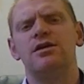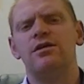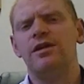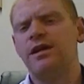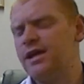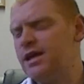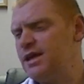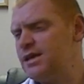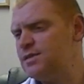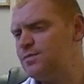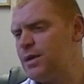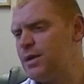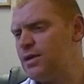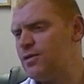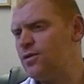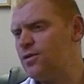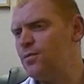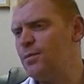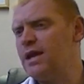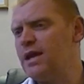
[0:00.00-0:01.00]
is
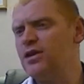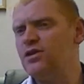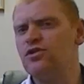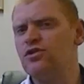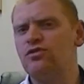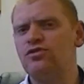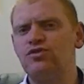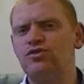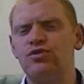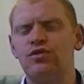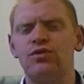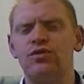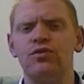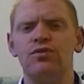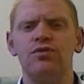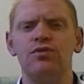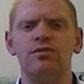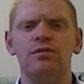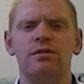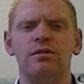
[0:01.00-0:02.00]
becoming your true,
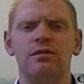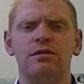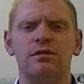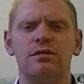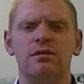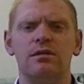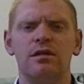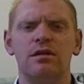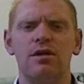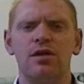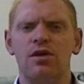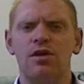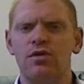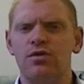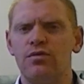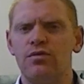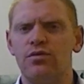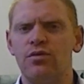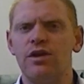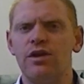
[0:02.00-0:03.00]

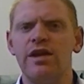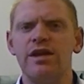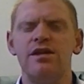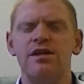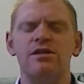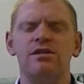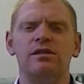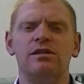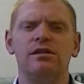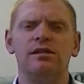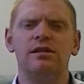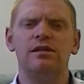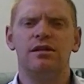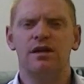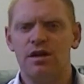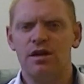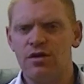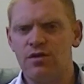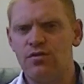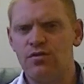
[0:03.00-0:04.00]
real
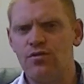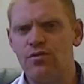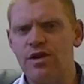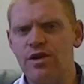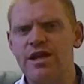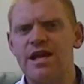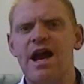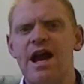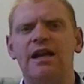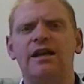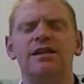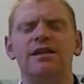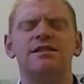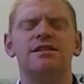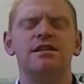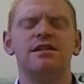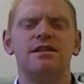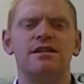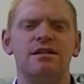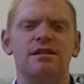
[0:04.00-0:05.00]

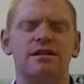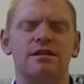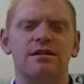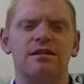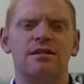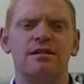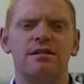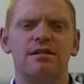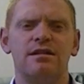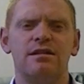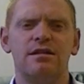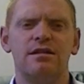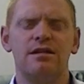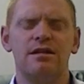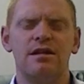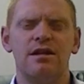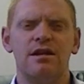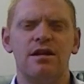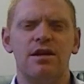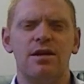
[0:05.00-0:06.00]
reality.
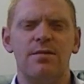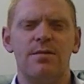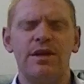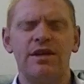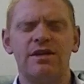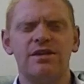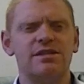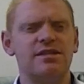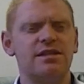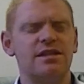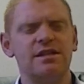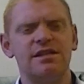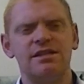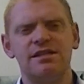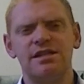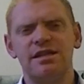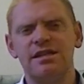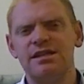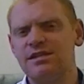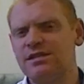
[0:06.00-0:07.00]
Because this
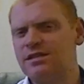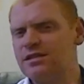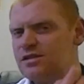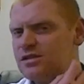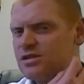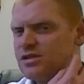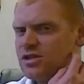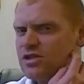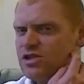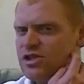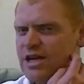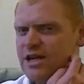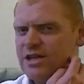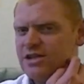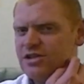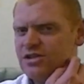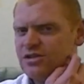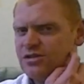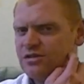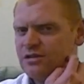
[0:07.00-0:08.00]
is the
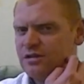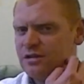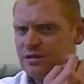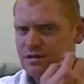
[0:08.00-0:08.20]
suggestion,